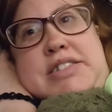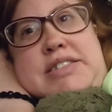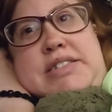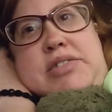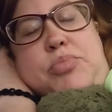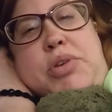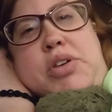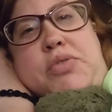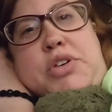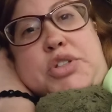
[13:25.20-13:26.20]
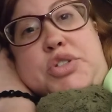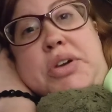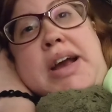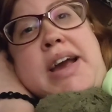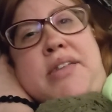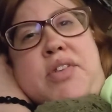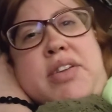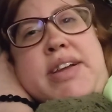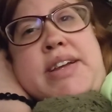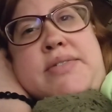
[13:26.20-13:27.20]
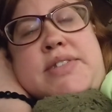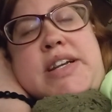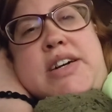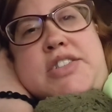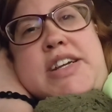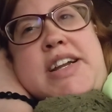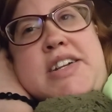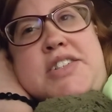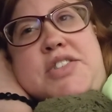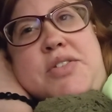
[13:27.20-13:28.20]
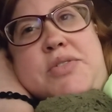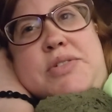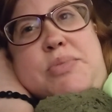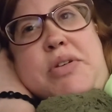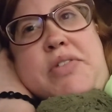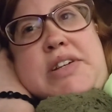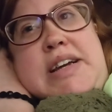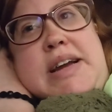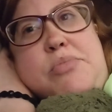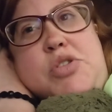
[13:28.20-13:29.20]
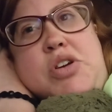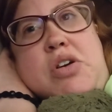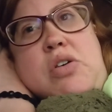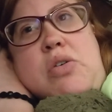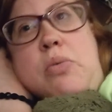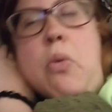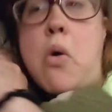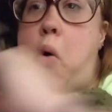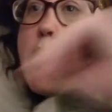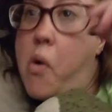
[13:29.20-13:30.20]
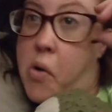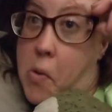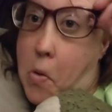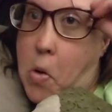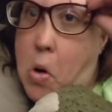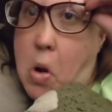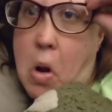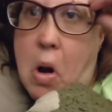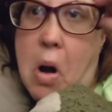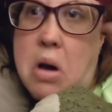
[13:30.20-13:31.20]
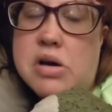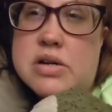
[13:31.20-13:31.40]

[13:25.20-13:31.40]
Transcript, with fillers: Just a beautiful drive. The leaves had all changed, so it was a perfect time to go. Oh.